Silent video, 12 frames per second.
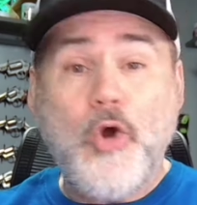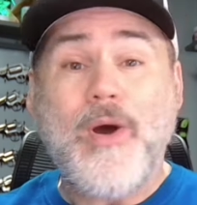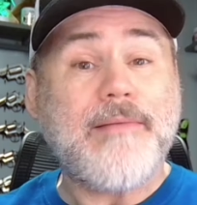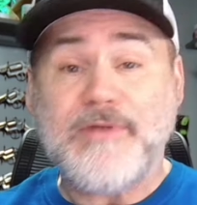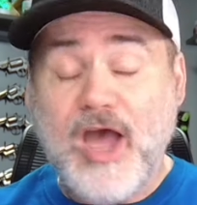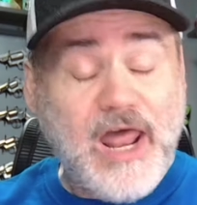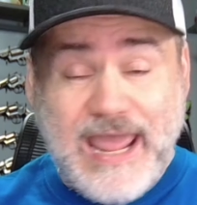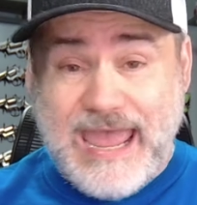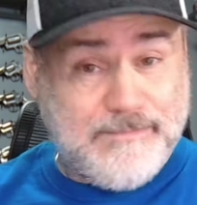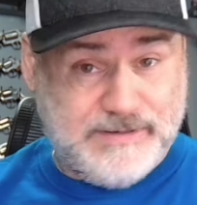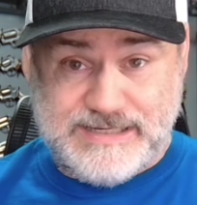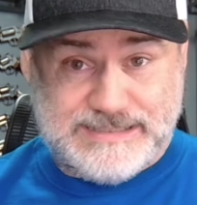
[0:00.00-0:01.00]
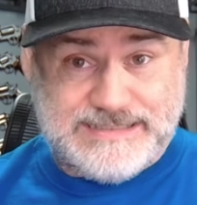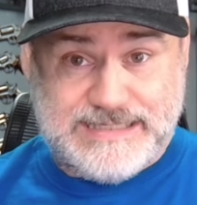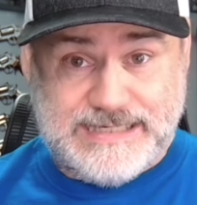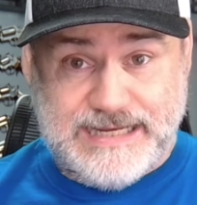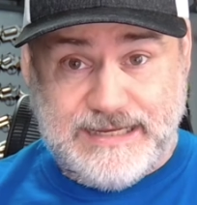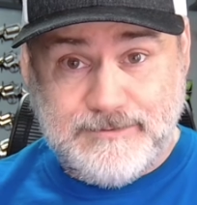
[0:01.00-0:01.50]
I'm not happy to see
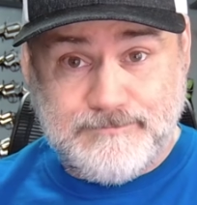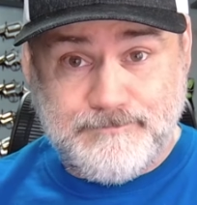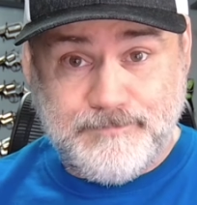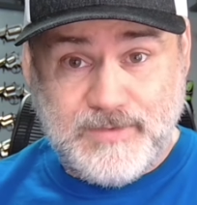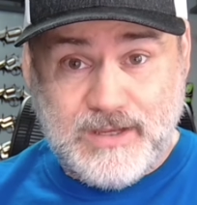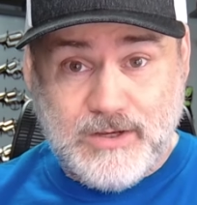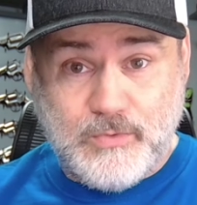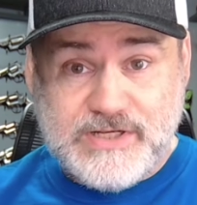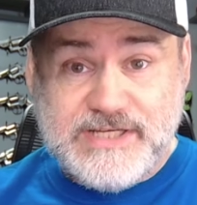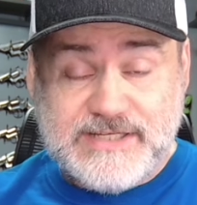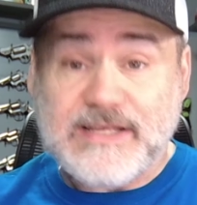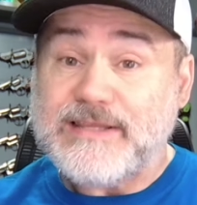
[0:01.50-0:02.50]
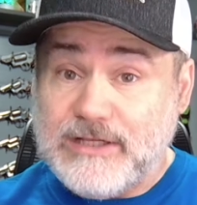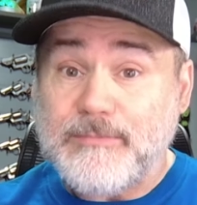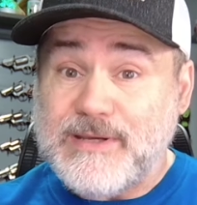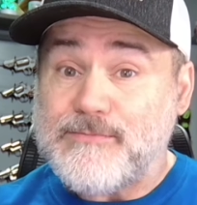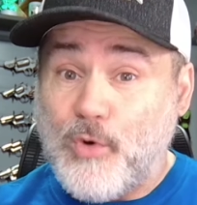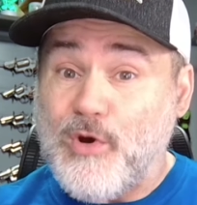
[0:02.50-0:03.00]
you, which is a little
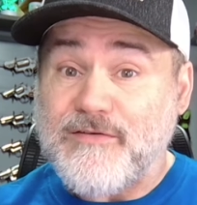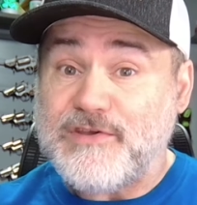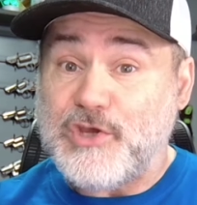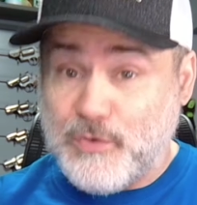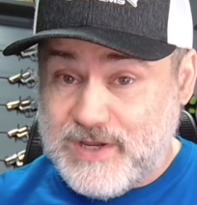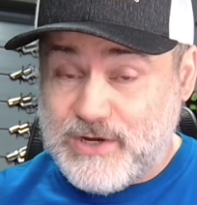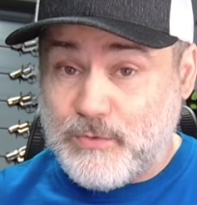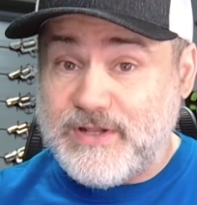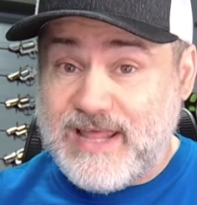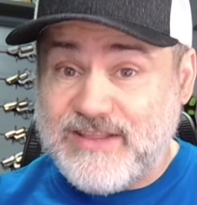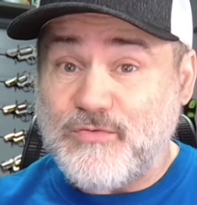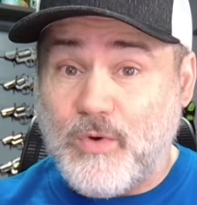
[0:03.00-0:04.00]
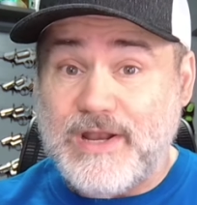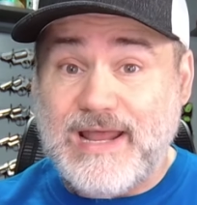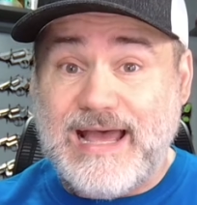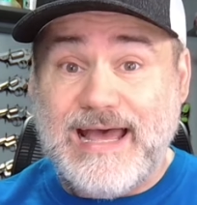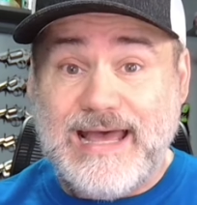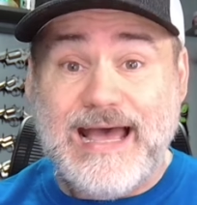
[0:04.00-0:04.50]
bit more of a unique one. That's one
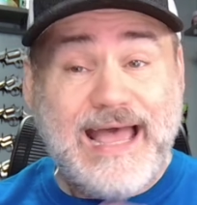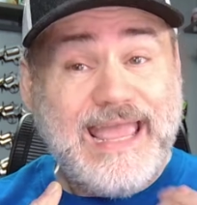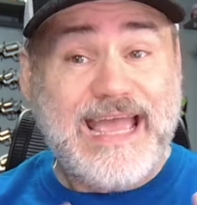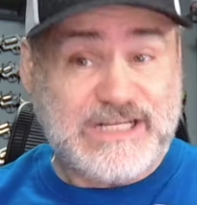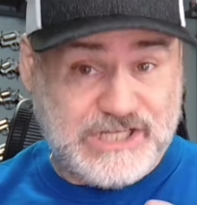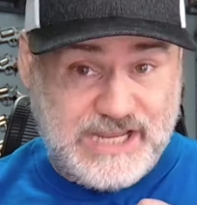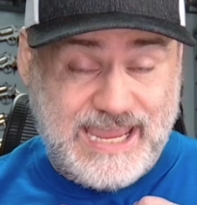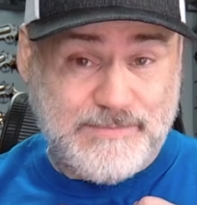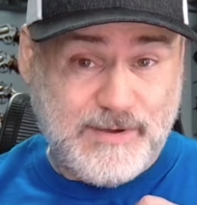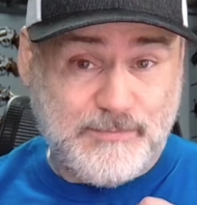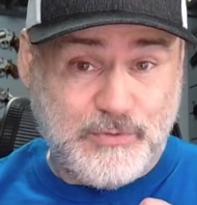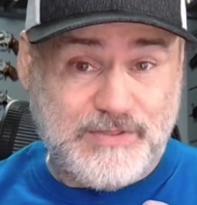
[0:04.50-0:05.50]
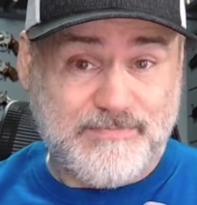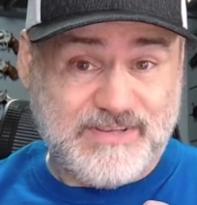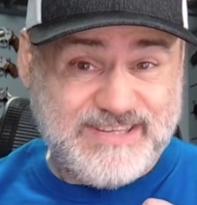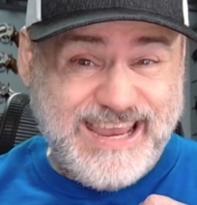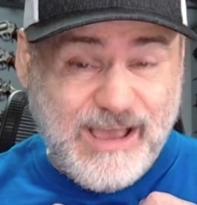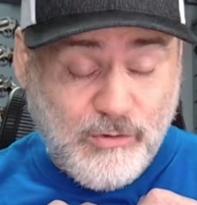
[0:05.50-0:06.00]
I actually came up with
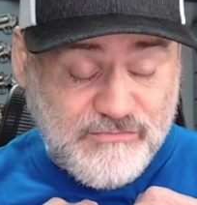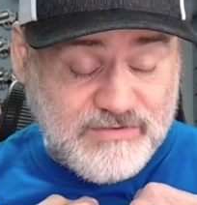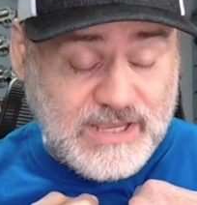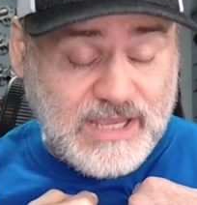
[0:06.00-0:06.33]
myself.